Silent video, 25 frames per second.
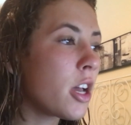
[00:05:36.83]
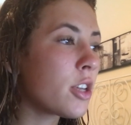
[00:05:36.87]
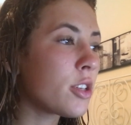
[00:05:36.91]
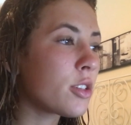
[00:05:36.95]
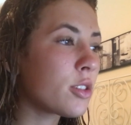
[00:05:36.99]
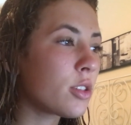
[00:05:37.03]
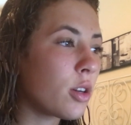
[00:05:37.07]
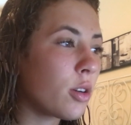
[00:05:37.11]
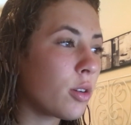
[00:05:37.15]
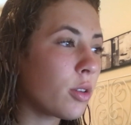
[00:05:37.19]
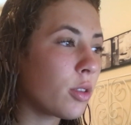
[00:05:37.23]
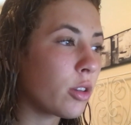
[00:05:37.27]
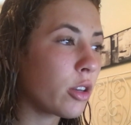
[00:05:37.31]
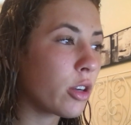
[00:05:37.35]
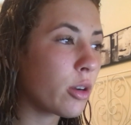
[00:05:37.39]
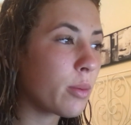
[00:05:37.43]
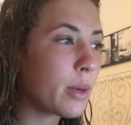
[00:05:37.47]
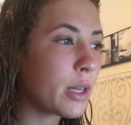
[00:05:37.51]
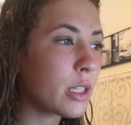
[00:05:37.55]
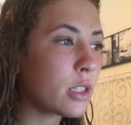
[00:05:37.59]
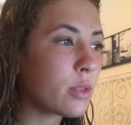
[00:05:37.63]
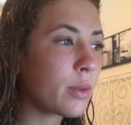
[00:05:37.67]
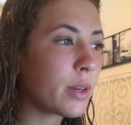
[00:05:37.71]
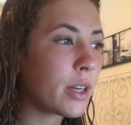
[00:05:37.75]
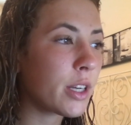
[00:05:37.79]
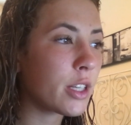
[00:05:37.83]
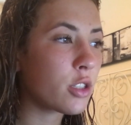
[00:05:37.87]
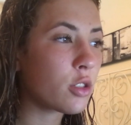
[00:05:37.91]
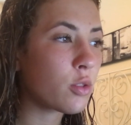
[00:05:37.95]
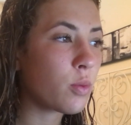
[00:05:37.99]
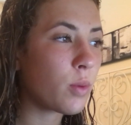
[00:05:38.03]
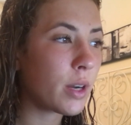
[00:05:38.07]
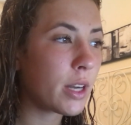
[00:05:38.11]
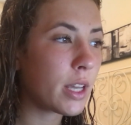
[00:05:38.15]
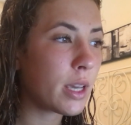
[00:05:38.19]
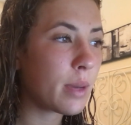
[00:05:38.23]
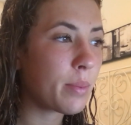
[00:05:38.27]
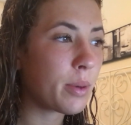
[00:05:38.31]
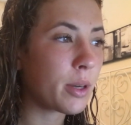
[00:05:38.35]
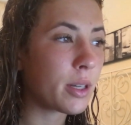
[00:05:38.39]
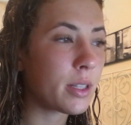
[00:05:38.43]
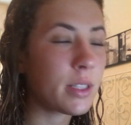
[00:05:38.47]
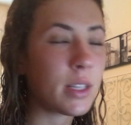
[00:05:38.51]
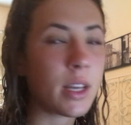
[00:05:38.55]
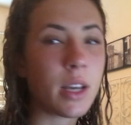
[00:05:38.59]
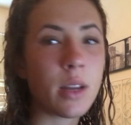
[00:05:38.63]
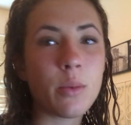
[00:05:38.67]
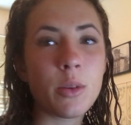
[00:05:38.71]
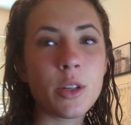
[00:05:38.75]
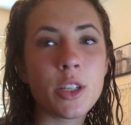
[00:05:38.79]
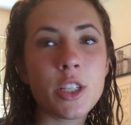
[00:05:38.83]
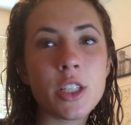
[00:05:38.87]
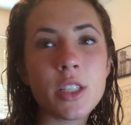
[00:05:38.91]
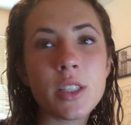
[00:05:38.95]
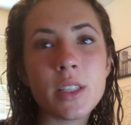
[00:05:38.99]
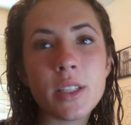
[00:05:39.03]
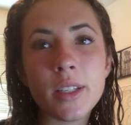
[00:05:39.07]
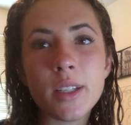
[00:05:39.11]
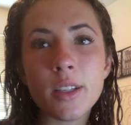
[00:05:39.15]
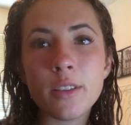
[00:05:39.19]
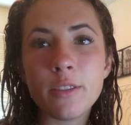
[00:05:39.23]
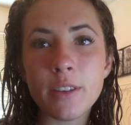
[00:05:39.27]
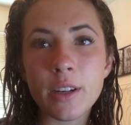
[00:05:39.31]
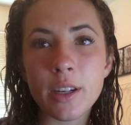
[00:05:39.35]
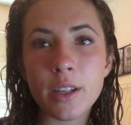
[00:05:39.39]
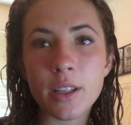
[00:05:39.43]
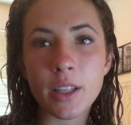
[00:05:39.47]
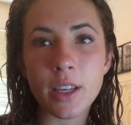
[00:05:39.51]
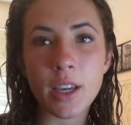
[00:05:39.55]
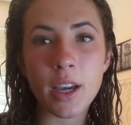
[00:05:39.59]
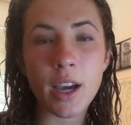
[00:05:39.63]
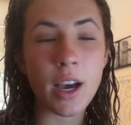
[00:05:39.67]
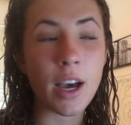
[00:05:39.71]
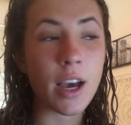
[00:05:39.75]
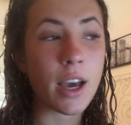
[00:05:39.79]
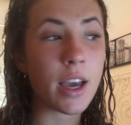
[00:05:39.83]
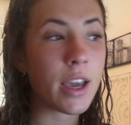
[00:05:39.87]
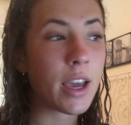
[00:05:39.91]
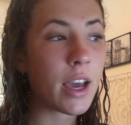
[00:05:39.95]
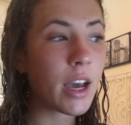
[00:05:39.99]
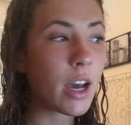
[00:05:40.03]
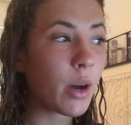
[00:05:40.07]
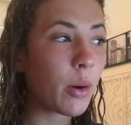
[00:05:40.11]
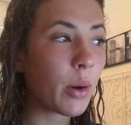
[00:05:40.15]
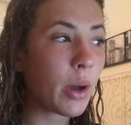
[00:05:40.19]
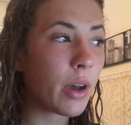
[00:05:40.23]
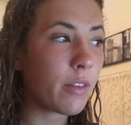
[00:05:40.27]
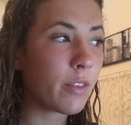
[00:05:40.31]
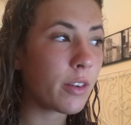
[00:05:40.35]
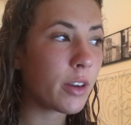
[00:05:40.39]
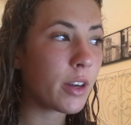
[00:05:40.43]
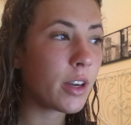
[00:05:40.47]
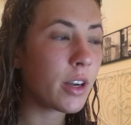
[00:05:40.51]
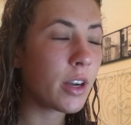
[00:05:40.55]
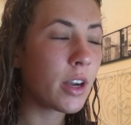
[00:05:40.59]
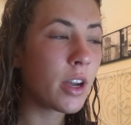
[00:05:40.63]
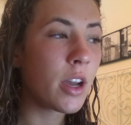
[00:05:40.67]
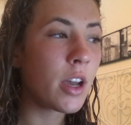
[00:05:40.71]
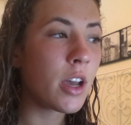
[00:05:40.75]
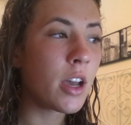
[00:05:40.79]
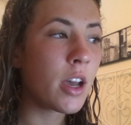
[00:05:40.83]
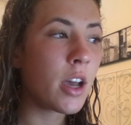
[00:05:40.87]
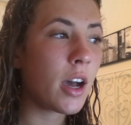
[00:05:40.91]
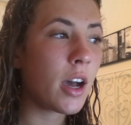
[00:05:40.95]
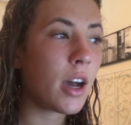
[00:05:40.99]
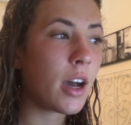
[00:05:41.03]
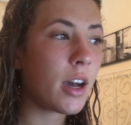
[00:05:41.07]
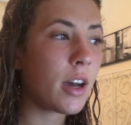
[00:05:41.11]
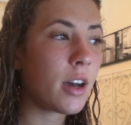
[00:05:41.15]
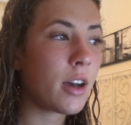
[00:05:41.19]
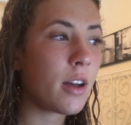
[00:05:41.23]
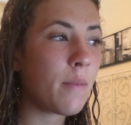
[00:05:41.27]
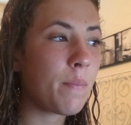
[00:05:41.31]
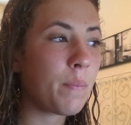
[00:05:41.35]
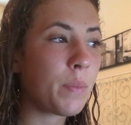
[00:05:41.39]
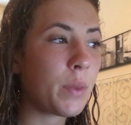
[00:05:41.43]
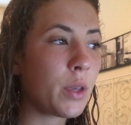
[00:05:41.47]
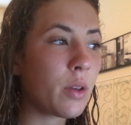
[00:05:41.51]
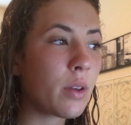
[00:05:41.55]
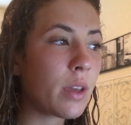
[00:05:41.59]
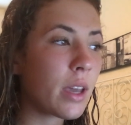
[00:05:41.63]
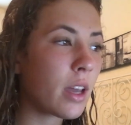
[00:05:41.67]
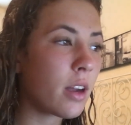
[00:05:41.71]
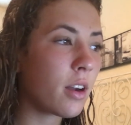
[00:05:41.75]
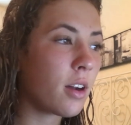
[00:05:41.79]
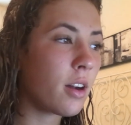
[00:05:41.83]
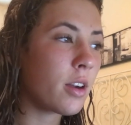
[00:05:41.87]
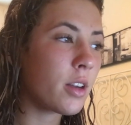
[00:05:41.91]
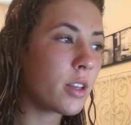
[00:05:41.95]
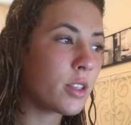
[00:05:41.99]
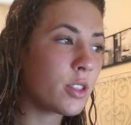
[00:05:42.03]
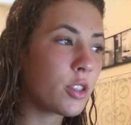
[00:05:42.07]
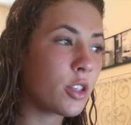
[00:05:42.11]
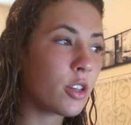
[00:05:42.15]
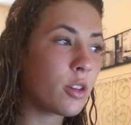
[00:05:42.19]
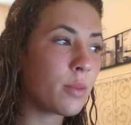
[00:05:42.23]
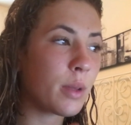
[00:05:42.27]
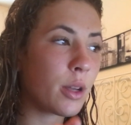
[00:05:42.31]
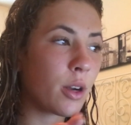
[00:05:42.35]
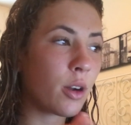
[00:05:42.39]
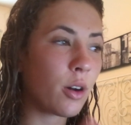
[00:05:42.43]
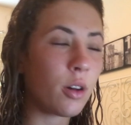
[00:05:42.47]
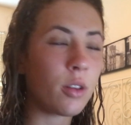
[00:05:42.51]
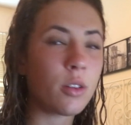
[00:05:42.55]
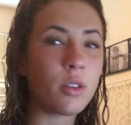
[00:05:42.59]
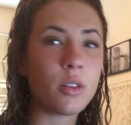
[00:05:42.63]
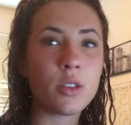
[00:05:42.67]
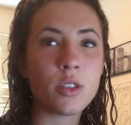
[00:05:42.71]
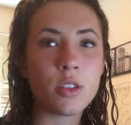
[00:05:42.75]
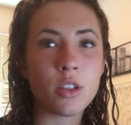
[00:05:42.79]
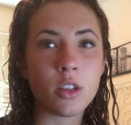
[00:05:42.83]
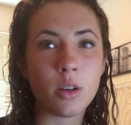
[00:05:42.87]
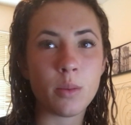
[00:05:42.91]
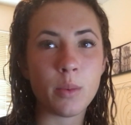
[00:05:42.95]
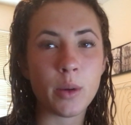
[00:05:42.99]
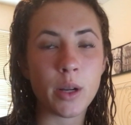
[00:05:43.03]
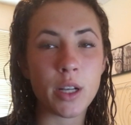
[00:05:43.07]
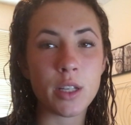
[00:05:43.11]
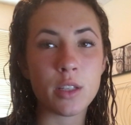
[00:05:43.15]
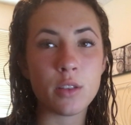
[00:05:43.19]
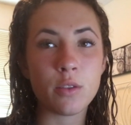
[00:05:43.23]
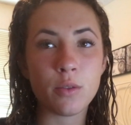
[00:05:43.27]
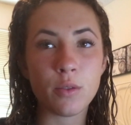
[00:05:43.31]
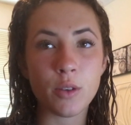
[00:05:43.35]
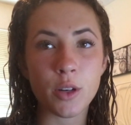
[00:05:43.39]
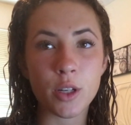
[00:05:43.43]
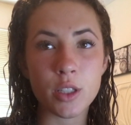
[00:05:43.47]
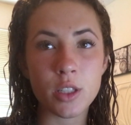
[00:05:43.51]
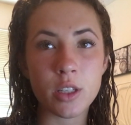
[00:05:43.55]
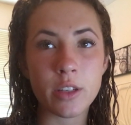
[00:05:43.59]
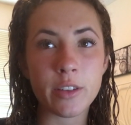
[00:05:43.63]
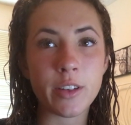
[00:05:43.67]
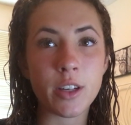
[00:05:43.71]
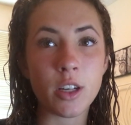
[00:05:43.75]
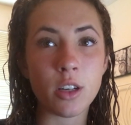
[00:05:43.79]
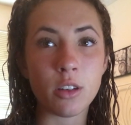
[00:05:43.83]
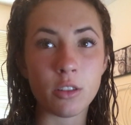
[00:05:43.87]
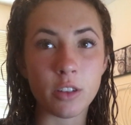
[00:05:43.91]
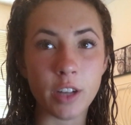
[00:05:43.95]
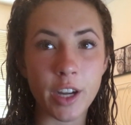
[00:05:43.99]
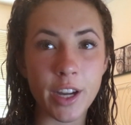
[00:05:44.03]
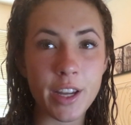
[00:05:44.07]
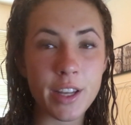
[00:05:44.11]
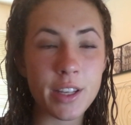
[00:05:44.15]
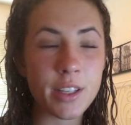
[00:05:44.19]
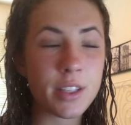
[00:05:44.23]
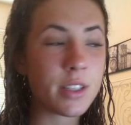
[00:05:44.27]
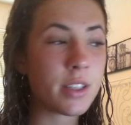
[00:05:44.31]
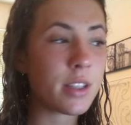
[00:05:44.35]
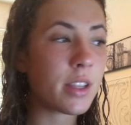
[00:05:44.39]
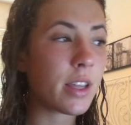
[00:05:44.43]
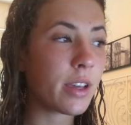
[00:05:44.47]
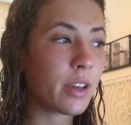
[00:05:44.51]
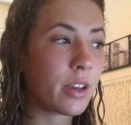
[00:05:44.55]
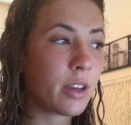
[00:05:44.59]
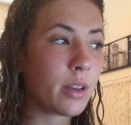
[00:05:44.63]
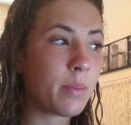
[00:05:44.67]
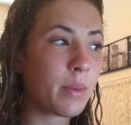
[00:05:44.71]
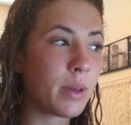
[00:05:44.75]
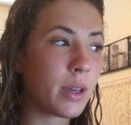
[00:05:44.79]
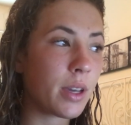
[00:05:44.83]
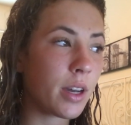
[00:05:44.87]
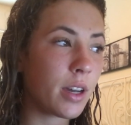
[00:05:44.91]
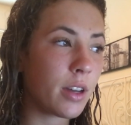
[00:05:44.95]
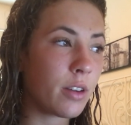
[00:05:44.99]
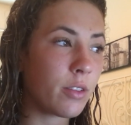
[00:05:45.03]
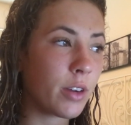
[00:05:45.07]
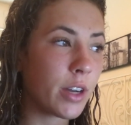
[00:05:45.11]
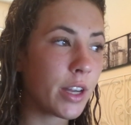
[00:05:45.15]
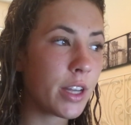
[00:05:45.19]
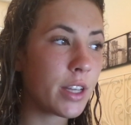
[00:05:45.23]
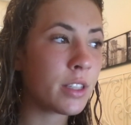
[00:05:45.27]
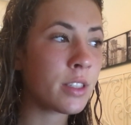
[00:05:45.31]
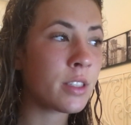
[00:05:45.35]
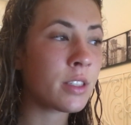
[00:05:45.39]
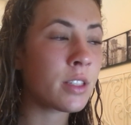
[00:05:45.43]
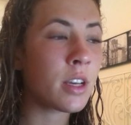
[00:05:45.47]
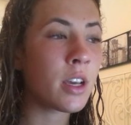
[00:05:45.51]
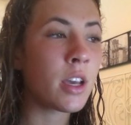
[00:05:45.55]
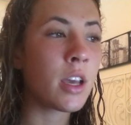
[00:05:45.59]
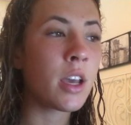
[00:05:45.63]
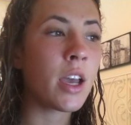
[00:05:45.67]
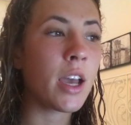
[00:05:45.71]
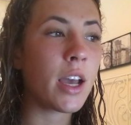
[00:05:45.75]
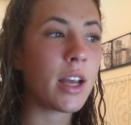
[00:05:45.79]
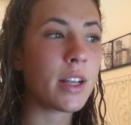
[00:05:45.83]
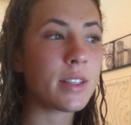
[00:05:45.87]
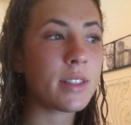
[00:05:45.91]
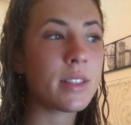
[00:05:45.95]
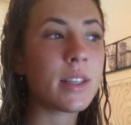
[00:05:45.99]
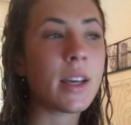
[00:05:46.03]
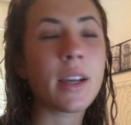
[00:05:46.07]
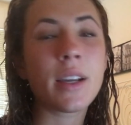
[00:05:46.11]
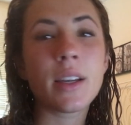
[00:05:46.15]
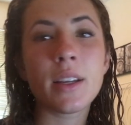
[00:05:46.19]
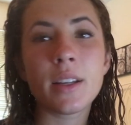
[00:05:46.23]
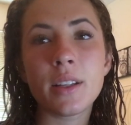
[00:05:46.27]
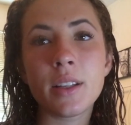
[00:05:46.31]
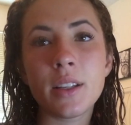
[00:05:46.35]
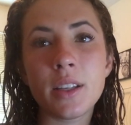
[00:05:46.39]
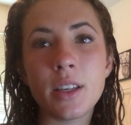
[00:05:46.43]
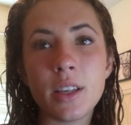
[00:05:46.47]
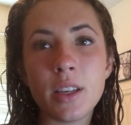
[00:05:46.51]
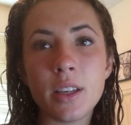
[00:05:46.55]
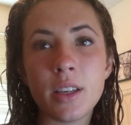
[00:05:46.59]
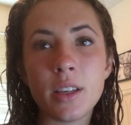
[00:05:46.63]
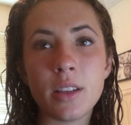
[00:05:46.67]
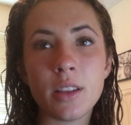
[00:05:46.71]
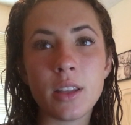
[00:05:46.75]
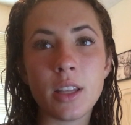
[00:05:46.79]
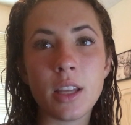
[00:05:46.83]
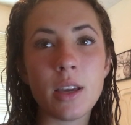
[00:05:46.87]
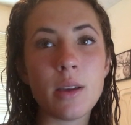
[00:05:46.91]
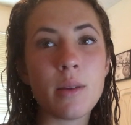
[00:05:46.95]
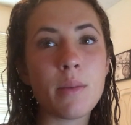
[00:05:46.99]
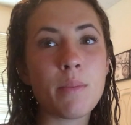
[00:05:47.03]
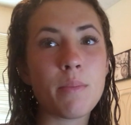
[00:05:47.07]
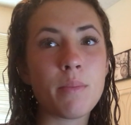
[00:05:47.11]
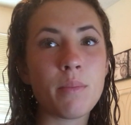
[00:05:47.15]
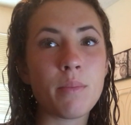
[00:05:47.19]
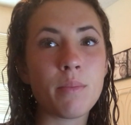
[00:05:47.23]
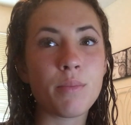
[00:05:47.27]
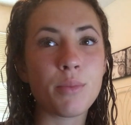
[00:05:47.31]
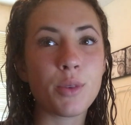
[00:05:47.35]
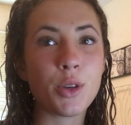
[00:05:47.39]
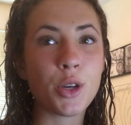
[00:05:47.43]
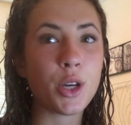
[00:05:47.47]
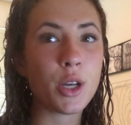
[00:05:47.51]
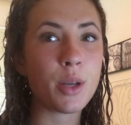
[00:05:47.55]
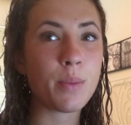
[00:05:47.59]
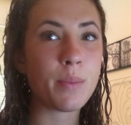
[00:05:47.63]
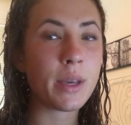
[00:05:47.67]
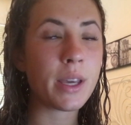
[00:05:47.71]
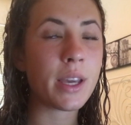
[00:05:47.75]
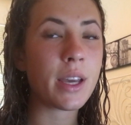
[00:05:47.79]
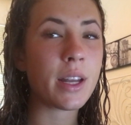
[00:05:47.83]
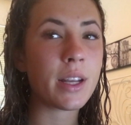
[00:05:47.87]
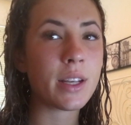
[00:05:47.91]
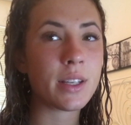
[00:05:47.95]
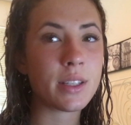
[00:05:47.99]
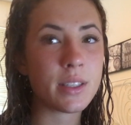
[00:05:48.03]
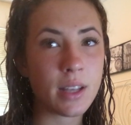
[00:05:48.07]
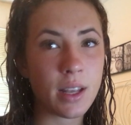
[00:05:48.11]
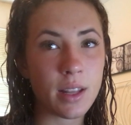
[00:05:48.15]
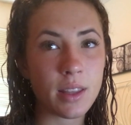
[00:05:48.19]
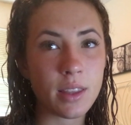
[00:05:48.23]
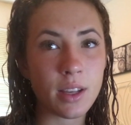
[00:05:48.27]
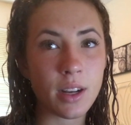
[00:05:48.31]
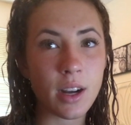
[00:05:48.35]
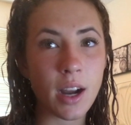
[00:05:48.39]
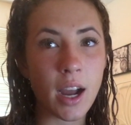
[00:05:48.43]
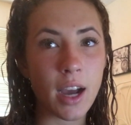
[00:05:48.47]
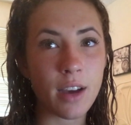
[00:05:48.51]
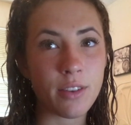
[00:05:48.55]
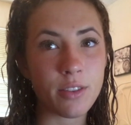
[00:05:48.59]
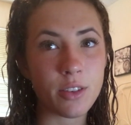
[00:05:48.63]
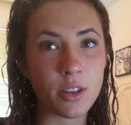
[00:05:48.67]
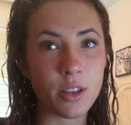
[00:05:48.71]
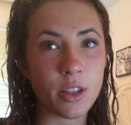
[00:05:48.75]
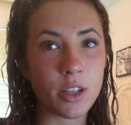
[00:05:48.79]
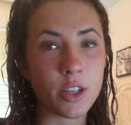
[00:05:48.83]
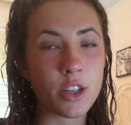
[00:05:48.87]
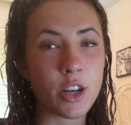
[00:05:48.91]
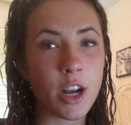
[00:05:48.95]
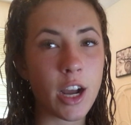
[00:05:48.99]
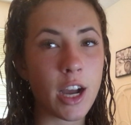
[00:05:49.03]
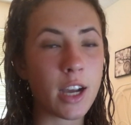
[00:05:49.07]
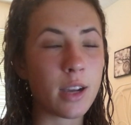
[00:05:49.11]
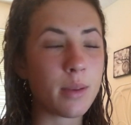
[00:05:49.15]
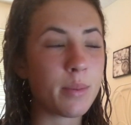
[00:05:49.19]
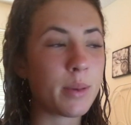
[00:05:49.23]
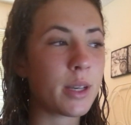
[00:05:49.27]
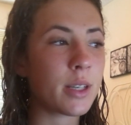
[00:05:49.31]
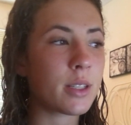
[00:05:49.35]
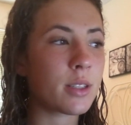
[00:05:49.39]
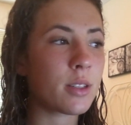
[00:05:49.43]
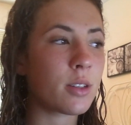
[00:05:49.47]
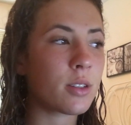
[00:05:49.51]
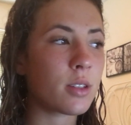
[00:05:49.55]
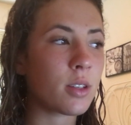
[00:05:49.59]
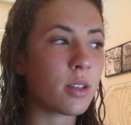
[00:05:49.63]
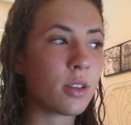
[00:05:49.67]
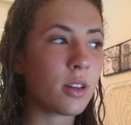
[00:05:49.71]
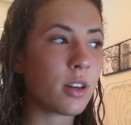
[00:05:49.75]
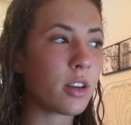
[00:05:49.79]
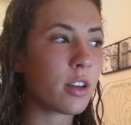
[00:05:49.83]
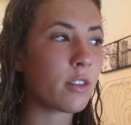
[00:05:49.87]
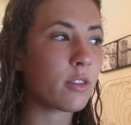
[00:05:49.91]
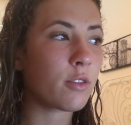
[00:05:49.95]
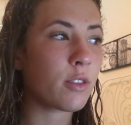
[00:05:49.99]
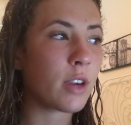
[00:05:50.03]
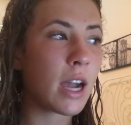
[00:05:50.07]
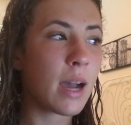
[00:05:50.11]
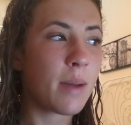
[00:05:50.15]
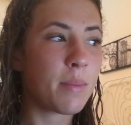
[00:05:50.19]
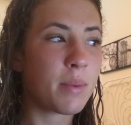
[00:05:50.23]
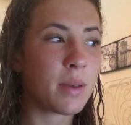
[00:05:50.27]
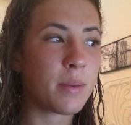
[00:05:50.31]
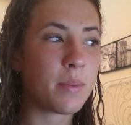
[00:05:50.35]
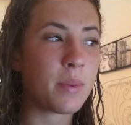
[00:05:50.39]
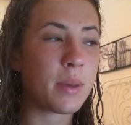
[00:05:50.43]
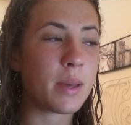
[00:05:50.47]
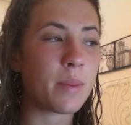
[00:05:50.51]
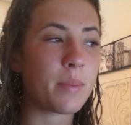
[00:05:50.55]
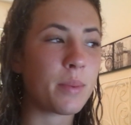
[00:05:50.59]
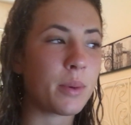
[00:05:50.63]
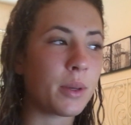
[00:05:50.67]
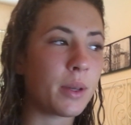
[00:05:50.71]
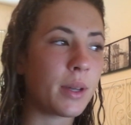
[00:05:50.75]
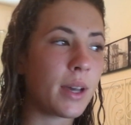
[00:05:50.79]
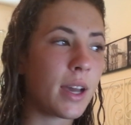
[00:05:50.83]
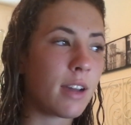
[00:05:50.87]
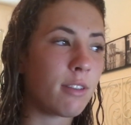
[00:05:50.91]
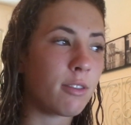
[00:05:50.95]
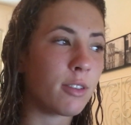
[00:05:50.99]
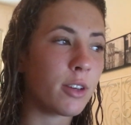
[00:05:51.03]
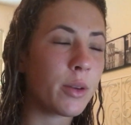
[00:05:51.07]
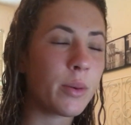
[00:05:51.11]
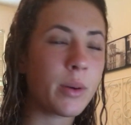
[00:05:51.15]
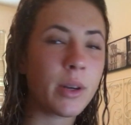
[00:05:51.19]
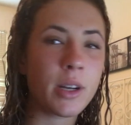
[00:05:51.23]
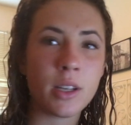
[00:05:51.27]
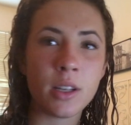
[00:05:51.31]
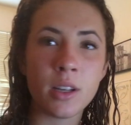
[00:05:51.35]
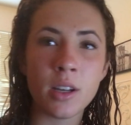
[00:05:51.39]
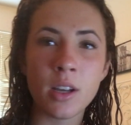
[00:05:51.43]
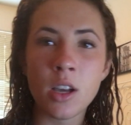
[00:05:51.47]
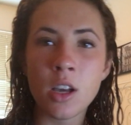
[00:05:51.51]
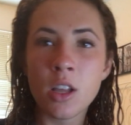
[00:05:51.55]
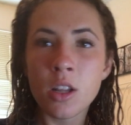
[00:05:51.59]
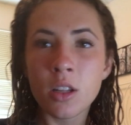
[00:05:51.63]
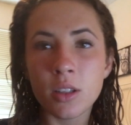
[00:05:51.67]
So thoroughbreds were at 20%, which is still fairly high. However, you cannot assume that all those thoroughbreds, first of all, raced. They could be unraced, and secondly, they could be getting sent there after the track, because there's a lot of crappy people everywhere.